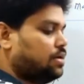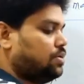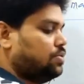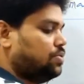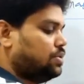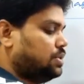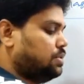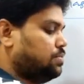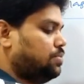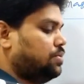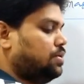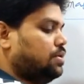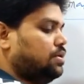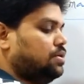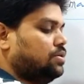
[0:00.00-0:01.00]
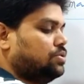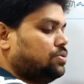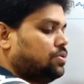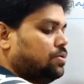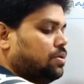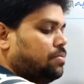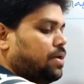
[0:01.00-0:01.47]
towards the board.
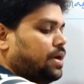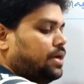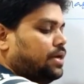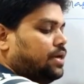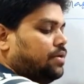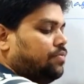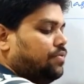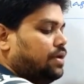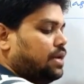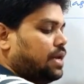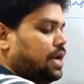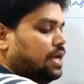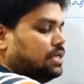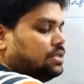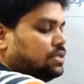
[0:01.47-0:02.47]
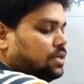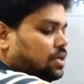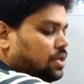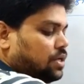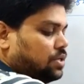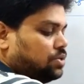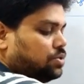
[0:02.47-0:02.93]
So the magnetic field lines
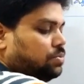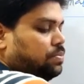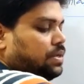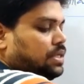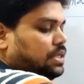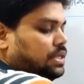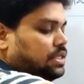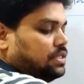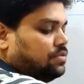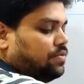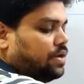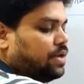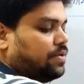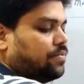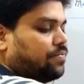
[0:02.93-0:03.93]
should be in this way.